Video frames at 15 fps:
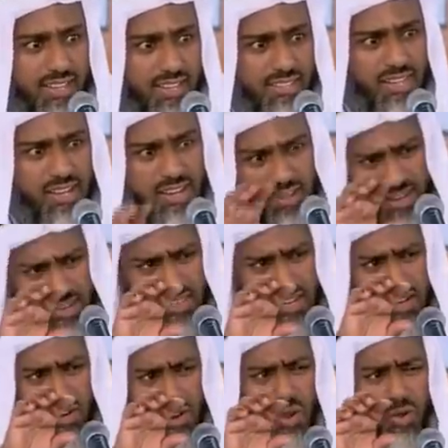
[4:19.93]
It's
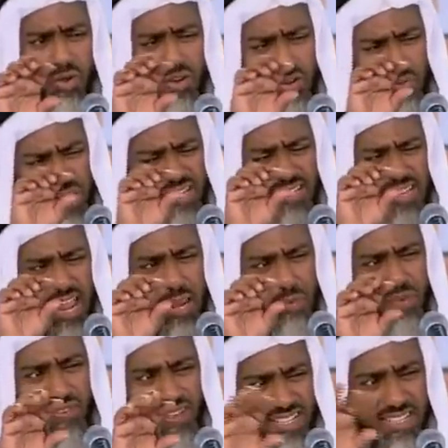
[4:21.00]
one type
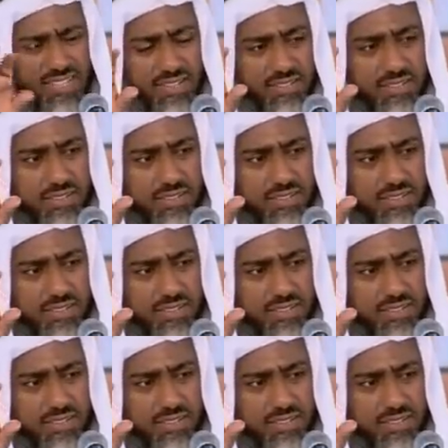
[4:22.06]
of lizard.